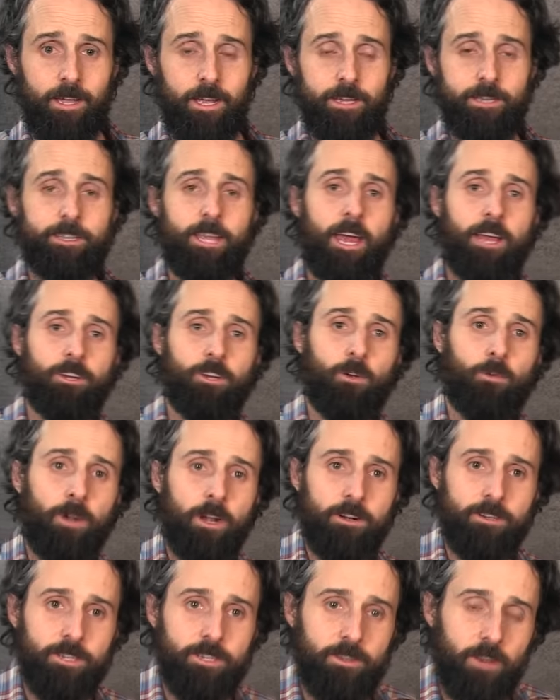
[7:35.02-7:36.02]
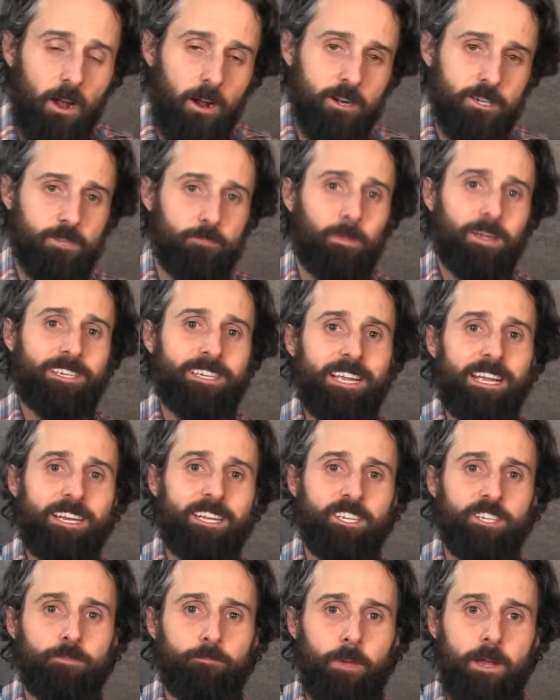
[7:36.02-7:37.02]
In 10 career starts,
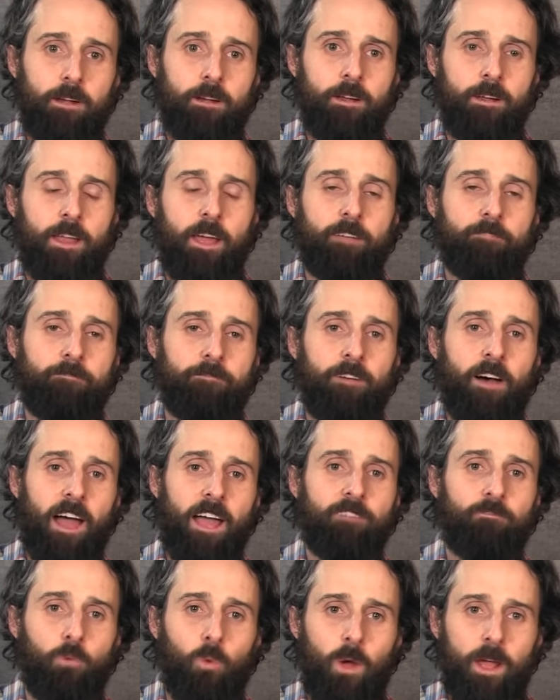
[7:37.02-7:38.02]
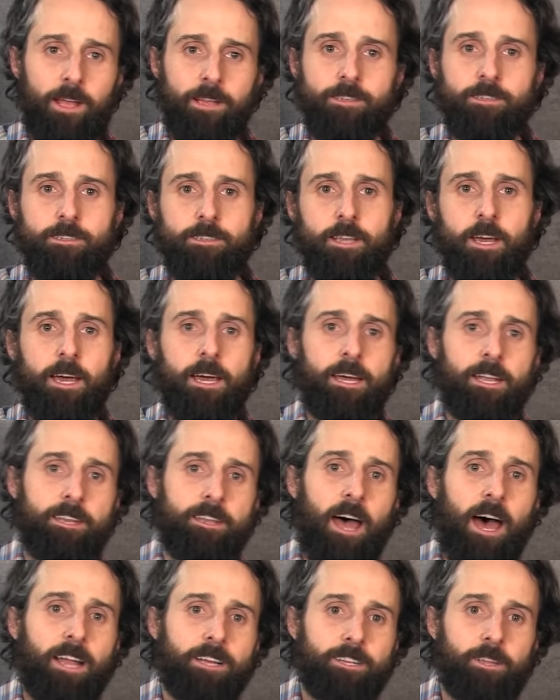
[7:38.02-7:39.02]
Medina Spirit had 5 wins,
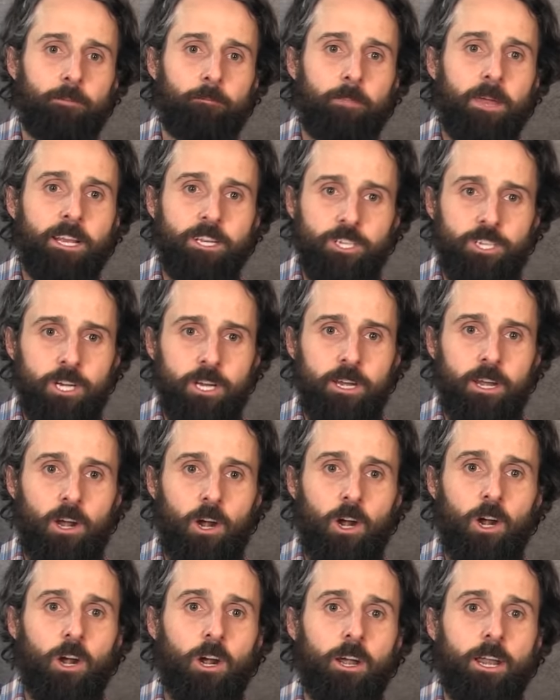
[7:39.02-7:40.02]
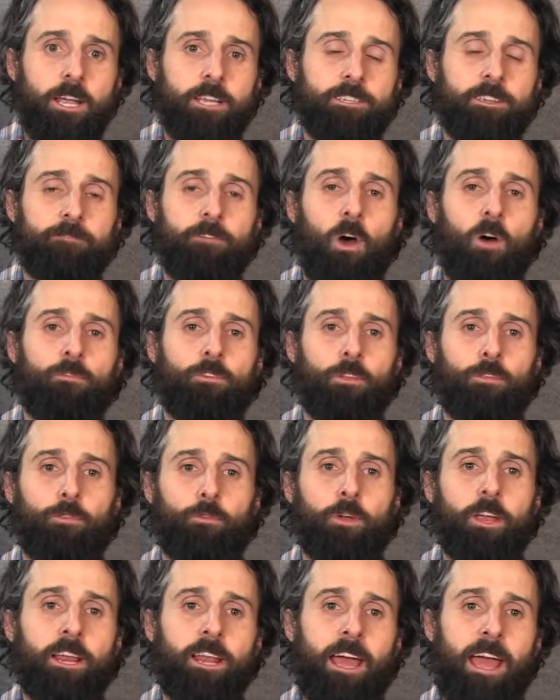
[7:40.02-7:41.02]
not to mention earnings of over
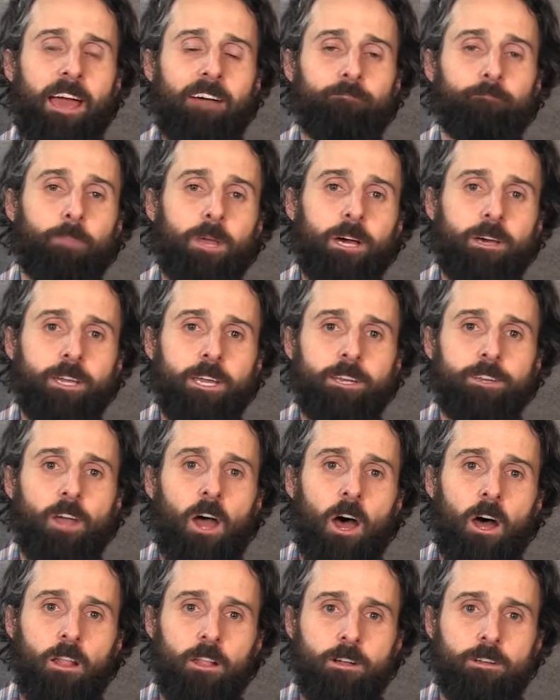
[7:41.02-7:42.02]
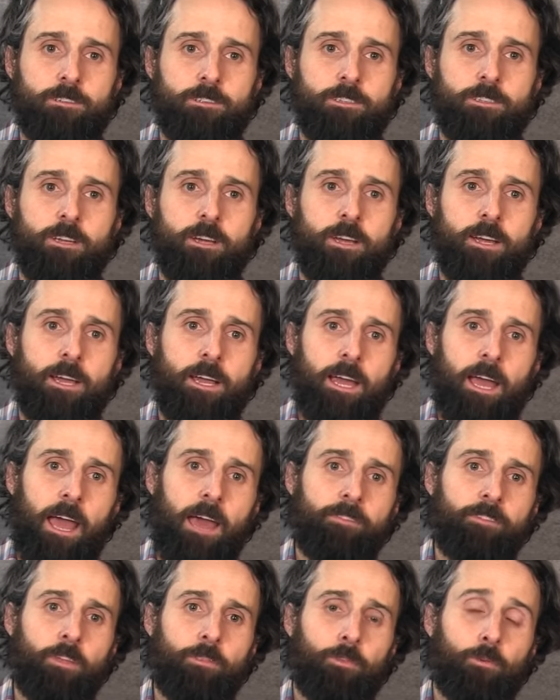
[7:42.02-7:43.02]
$3.5 million.
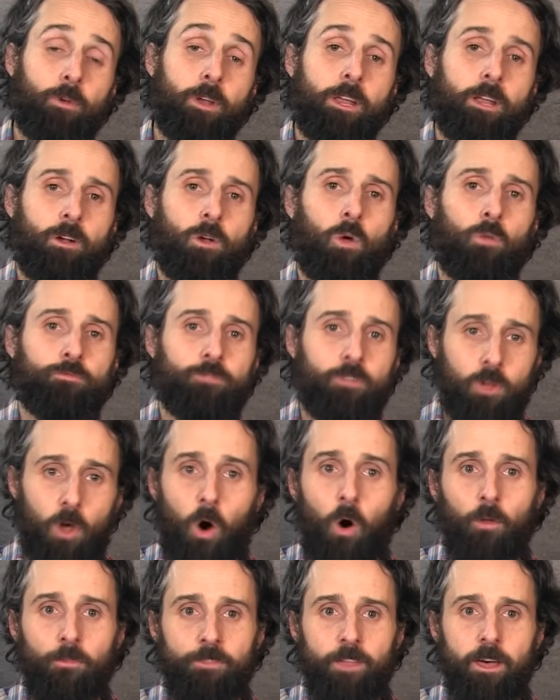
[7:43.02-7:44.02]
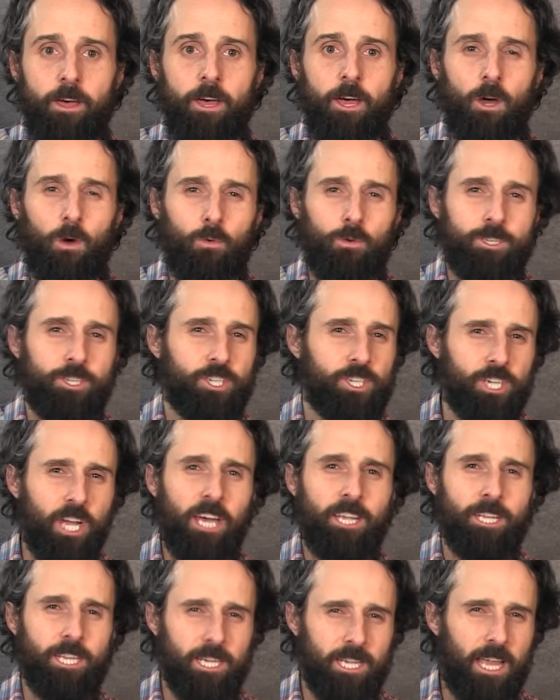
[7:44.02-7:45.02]
And the 3-year-old colt was
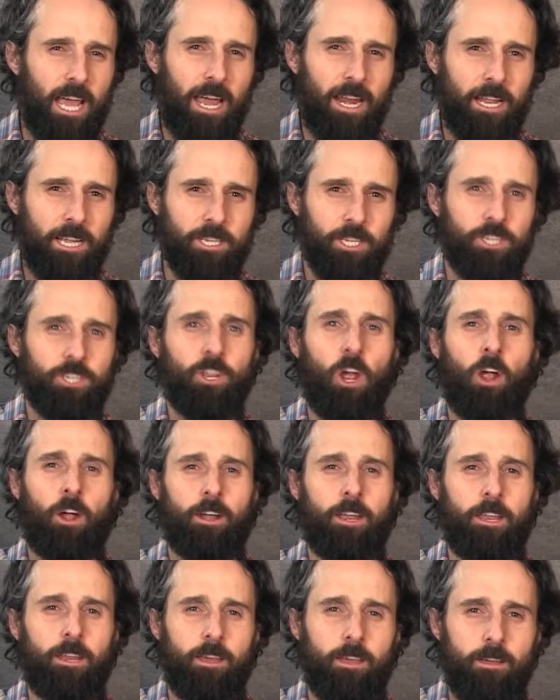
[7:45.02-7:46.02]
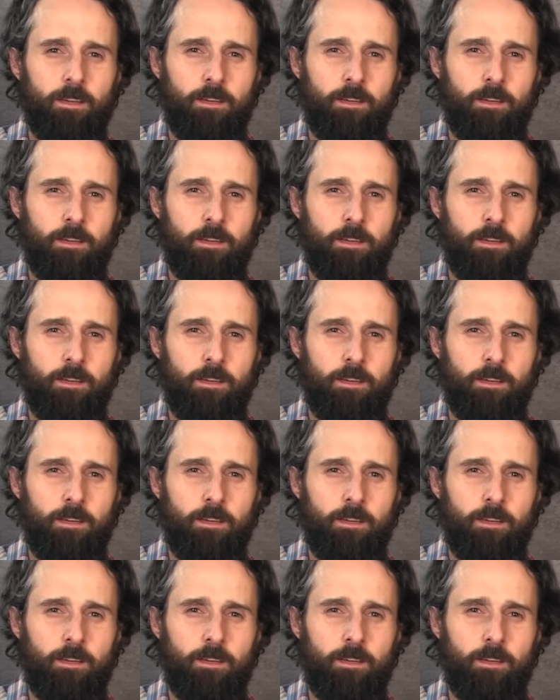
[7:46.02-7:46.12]
just getting started.